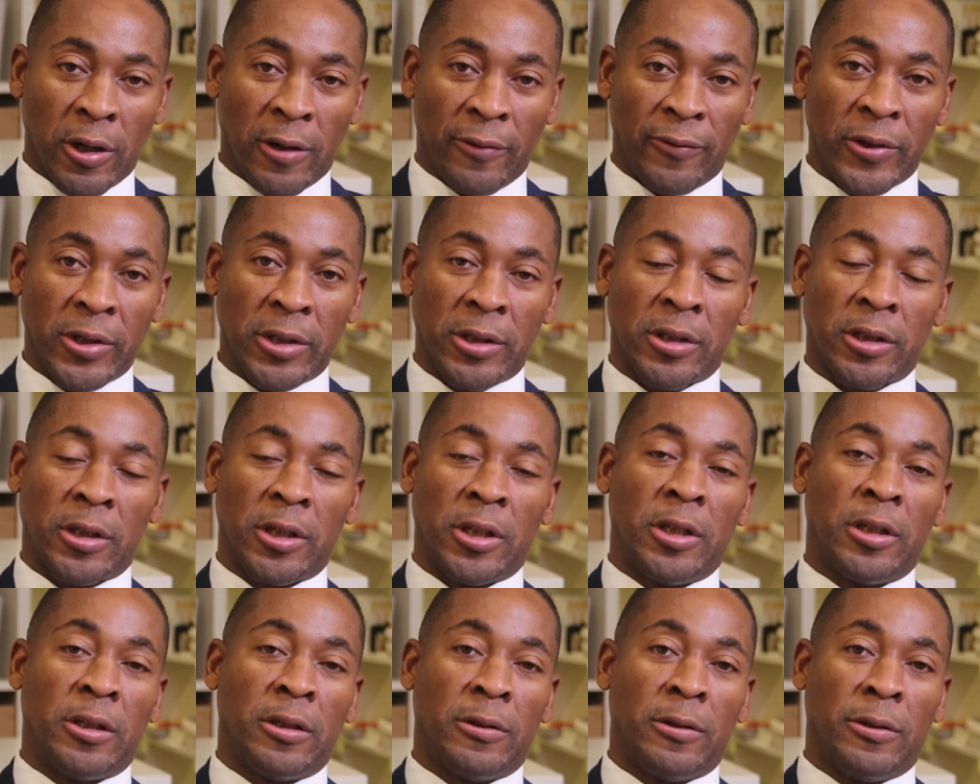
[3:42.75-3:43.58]
office
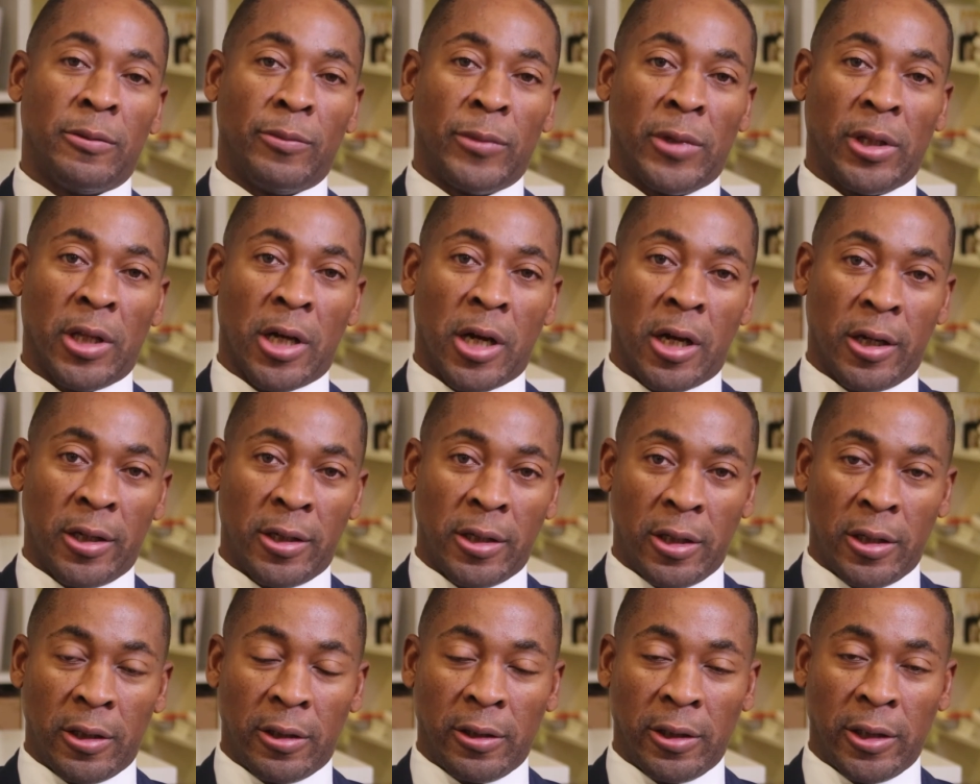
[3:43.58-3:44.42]
in Milan,
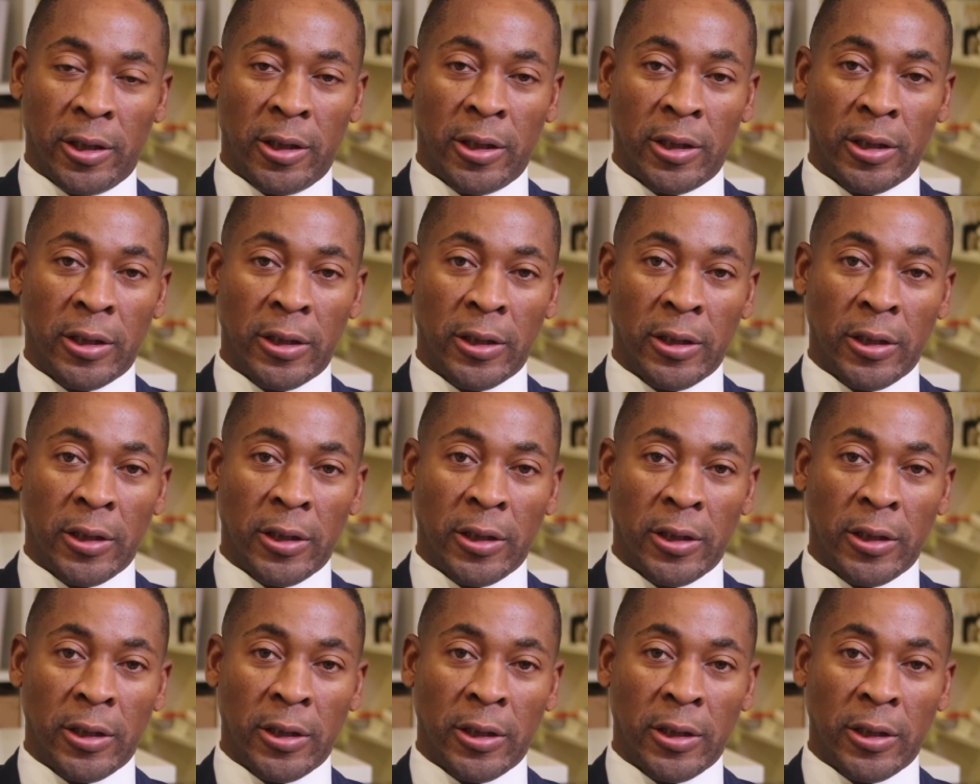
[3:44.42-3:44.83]
Italy,